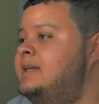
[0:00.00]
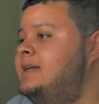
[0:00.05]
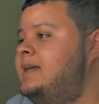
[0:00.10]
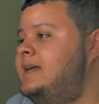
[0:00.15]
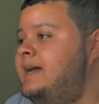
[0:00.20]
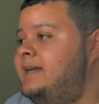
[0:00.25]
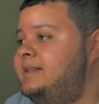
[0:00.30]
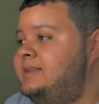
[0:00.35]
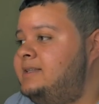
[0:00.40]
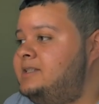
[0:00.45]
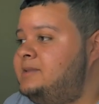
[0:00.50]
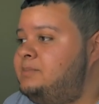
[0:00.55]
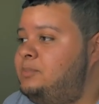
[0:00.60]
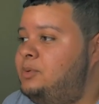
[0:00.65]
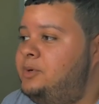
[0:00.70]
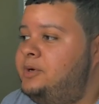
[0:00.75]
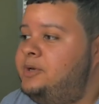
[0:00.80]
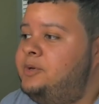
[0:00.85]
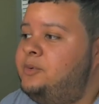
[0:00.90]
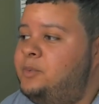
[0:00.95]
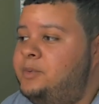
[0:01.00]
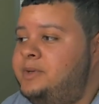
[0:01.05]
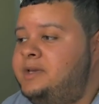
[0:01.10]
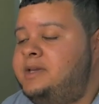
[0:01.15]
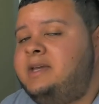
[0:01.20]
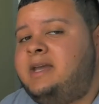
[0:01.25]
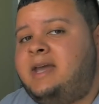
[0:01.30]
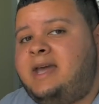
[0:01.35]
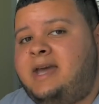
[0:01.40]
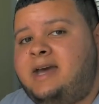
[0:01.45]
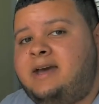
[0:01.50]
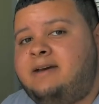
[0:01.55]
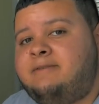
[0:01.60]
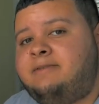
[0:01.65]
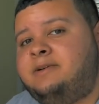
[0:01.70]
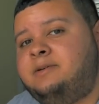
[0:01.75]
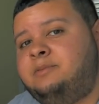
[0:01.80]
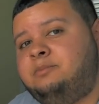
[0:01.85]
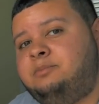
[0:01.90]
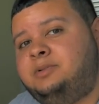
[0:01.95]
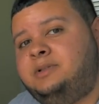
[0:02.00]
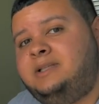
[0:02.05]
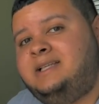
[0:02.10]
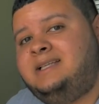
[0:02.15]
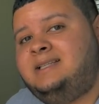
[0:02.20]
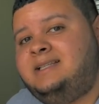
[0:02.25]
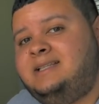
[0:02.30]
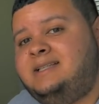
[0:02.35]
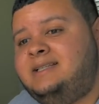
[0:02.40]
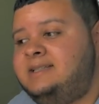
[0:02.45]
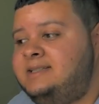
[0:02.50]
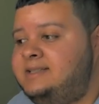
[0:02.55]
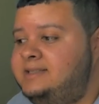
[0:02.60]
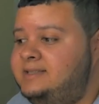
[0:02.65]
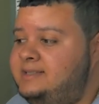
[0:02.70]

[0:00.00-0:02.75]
At this point, we have completely